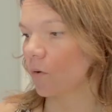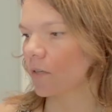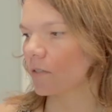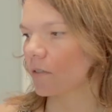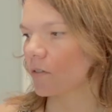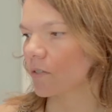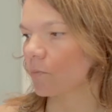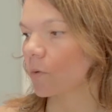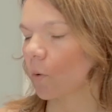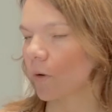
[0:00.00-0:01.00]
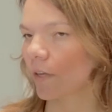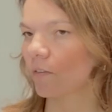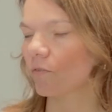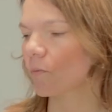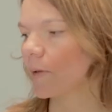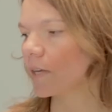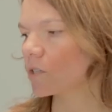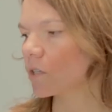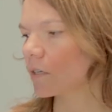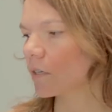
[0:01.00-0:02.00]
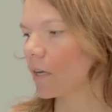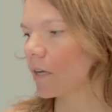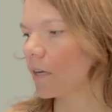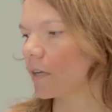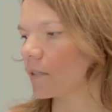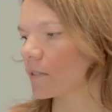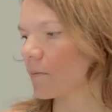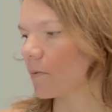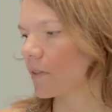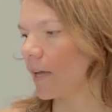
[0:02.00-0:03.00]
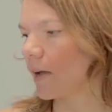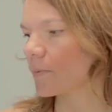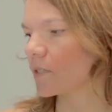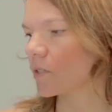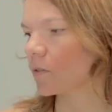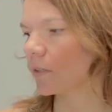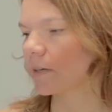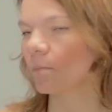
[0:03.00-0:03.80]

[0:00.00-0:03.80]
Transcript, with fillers: what they start to feel is that they, take control over their health and